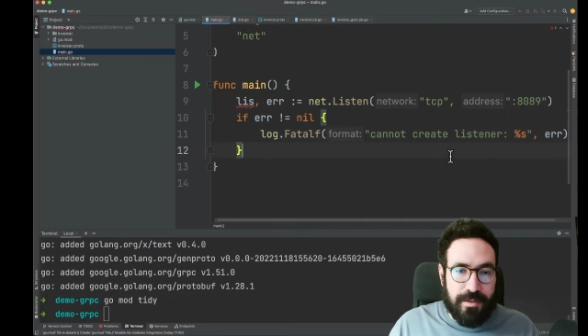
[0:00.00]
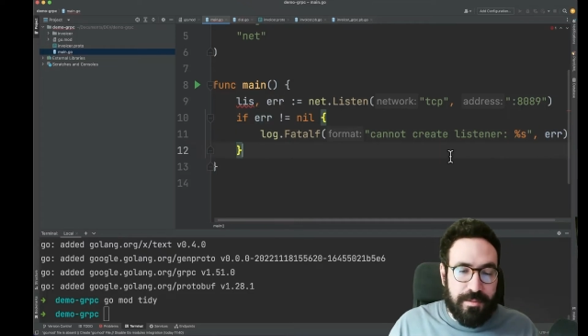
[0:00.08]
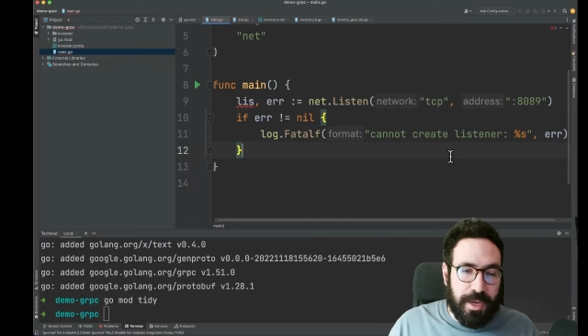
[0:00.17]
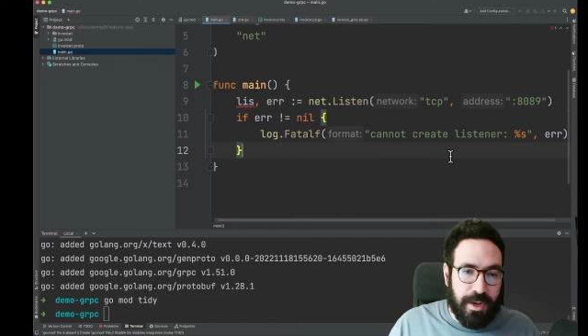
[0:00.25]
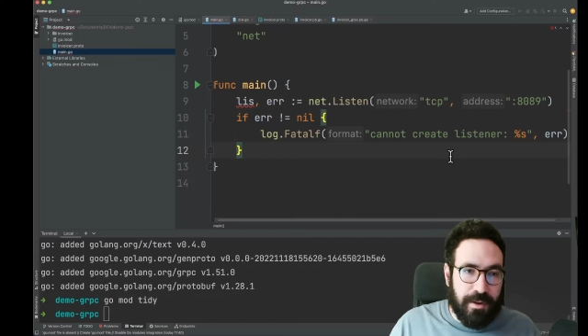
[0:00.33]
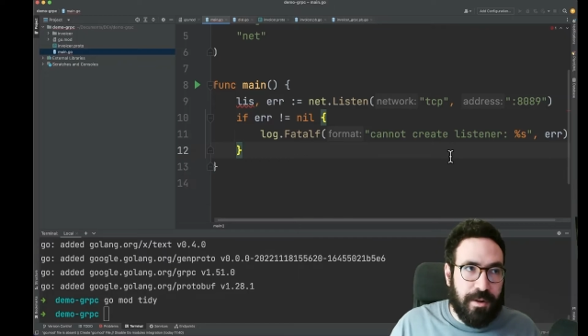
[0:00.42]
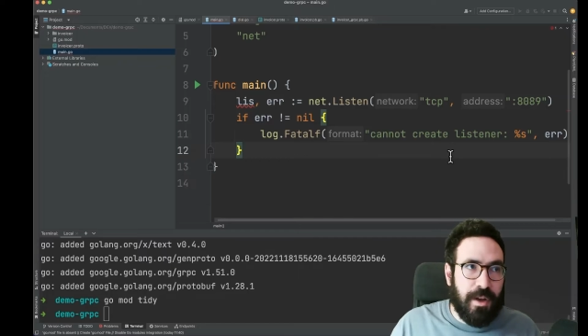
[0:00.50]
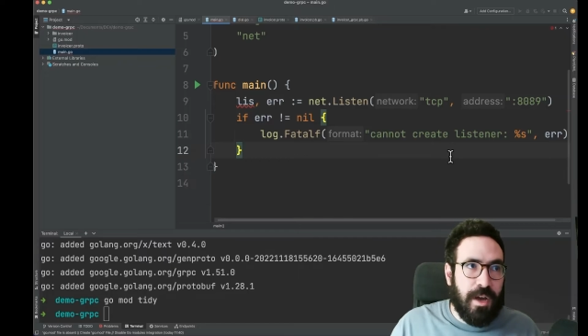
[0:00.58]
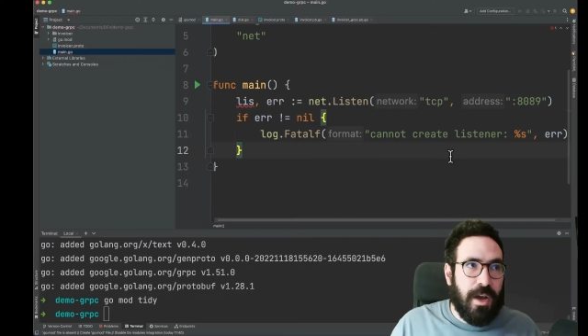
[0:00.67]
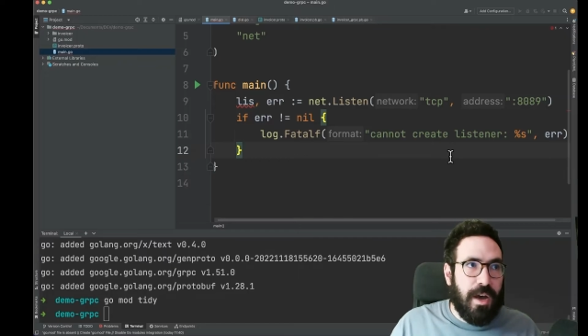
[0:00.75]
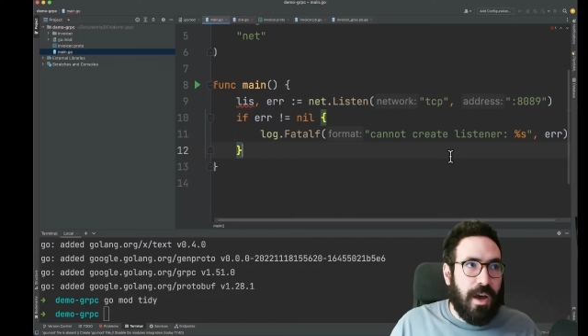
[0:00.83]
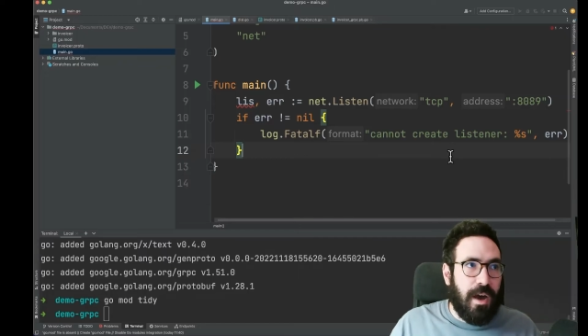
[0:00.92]
It's better
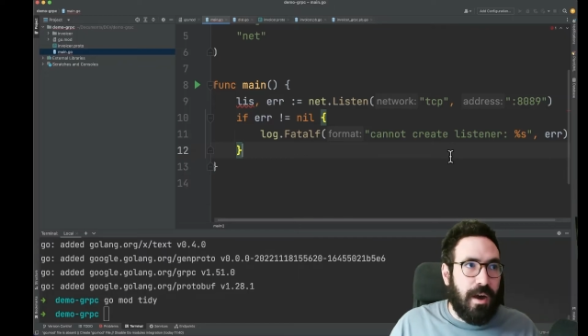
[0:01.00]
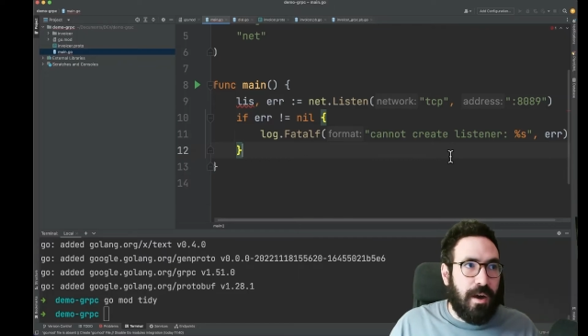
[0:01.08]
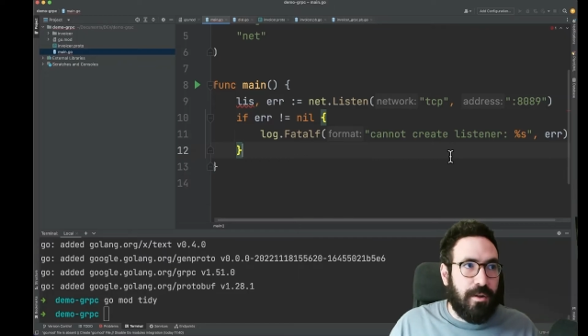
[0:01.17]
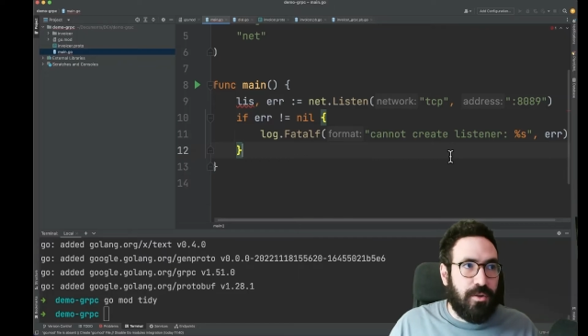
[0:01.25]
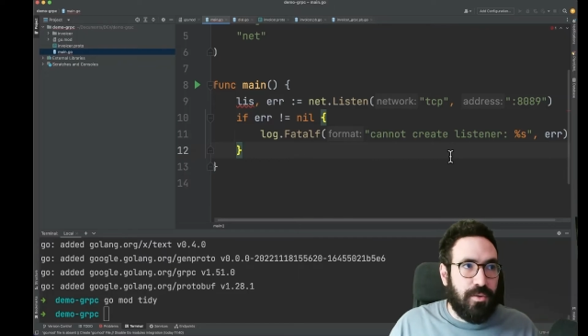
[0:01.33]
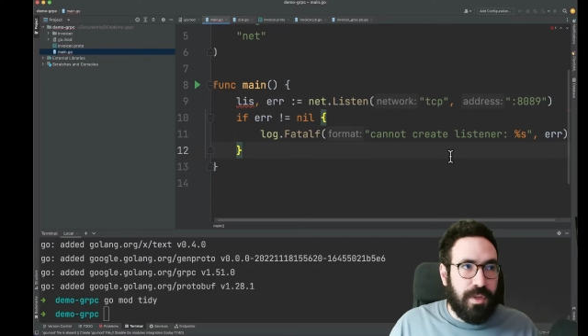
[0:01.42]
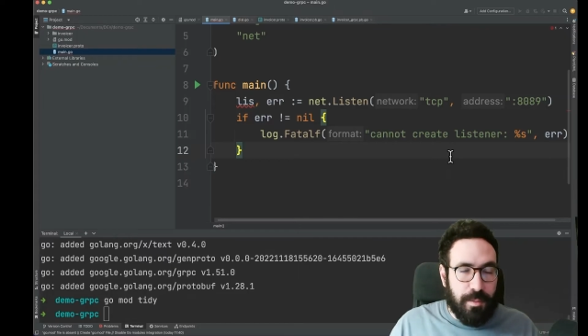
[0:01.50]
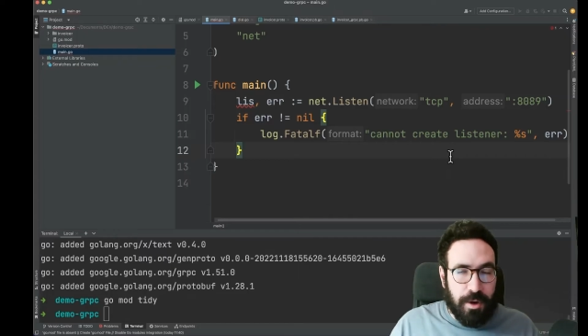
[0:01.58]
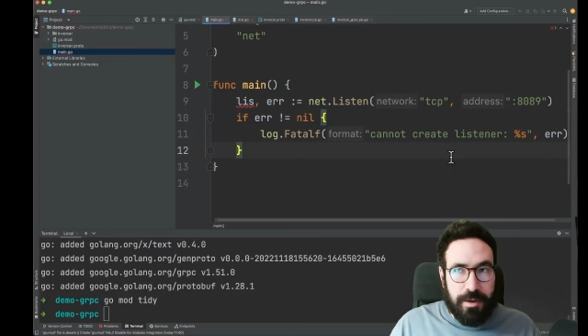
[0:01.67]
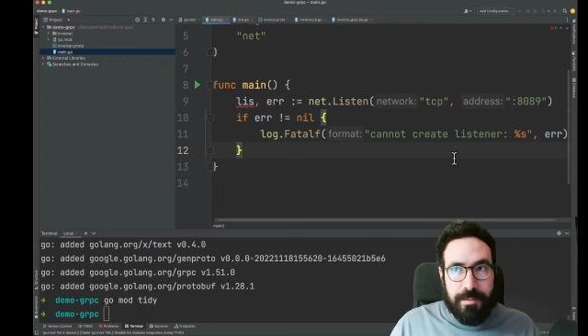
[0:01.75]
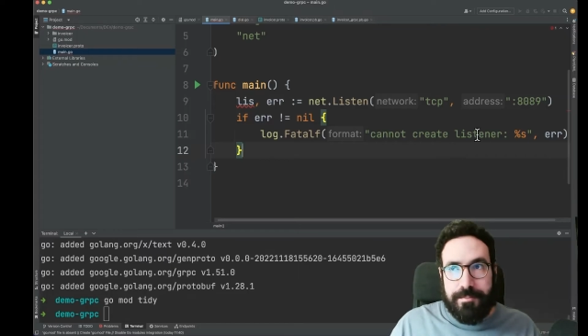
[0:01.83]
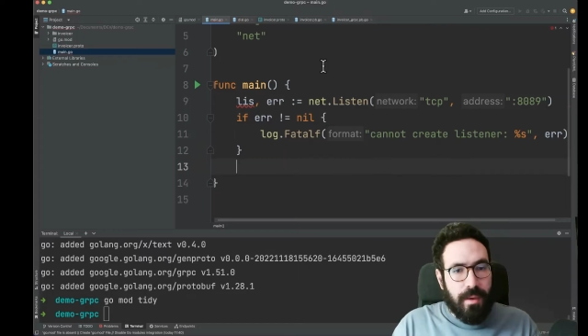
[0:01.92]
to debug.